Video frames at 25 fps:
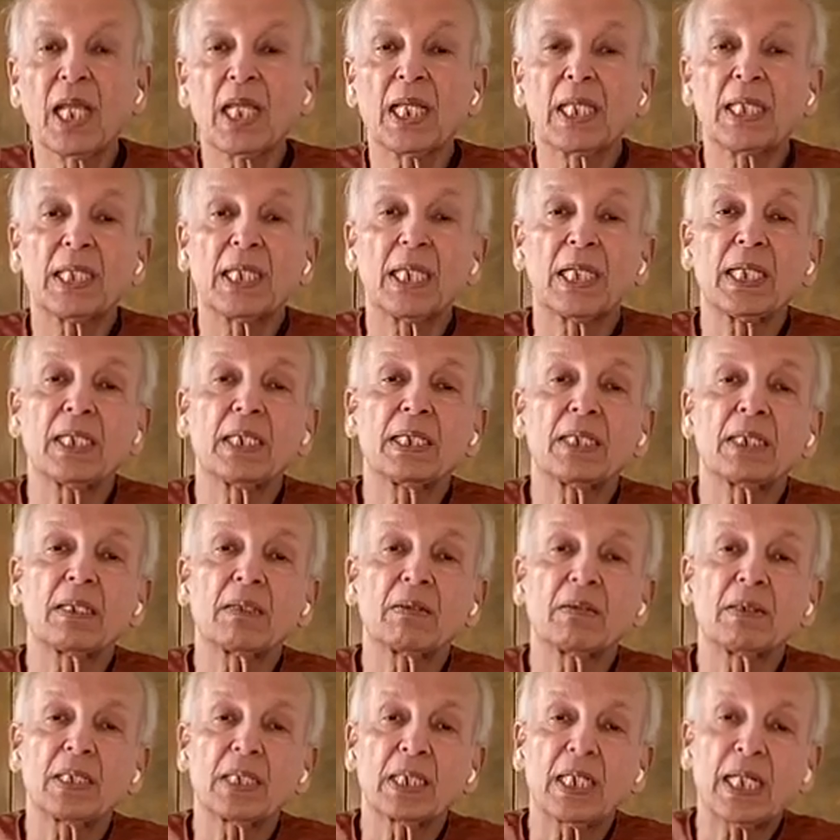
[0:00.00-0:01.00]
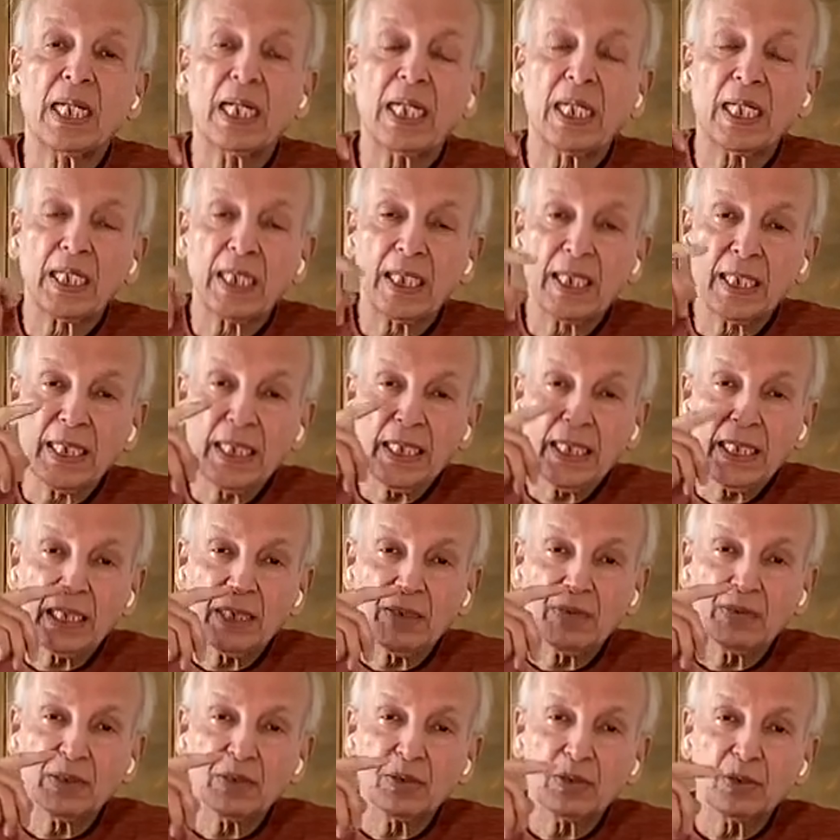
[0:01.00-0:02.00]
Then we clean
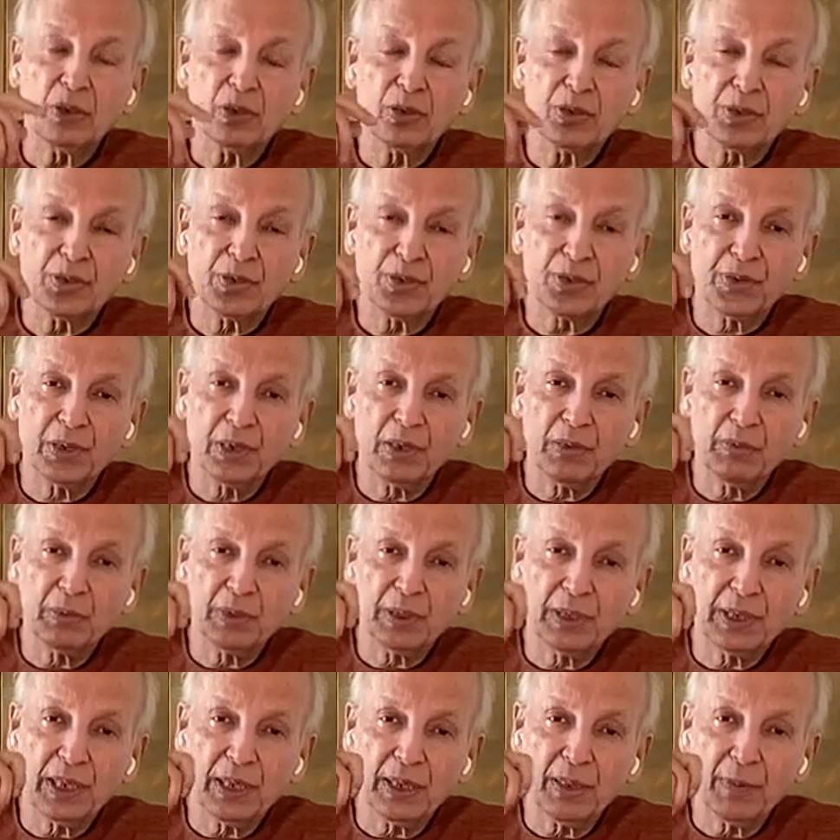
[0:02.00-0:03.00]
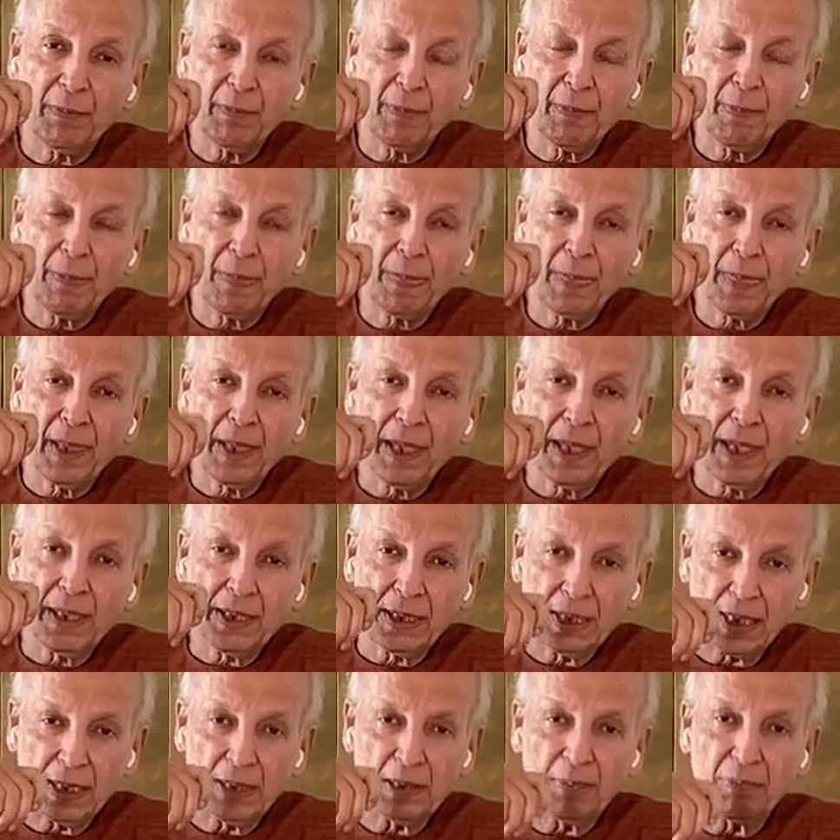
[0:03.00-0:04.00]
our nostril with a
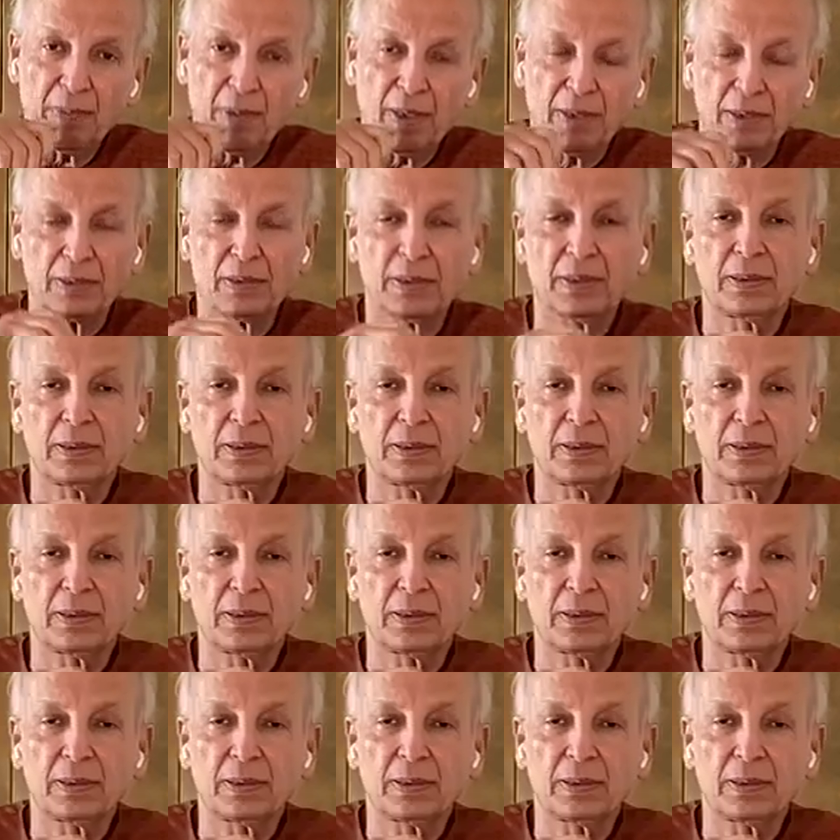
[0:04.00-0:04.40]
neti pot.